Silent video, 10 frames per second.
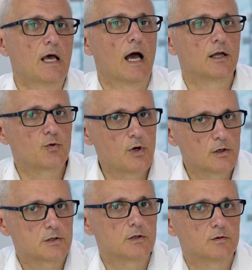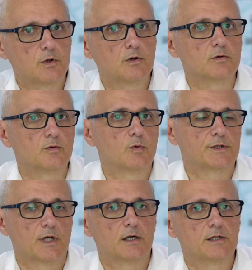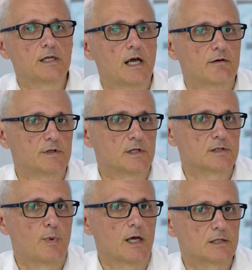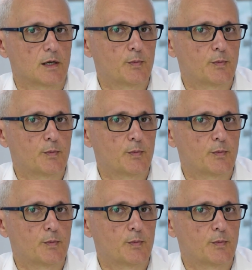and we also know what are the evidence-based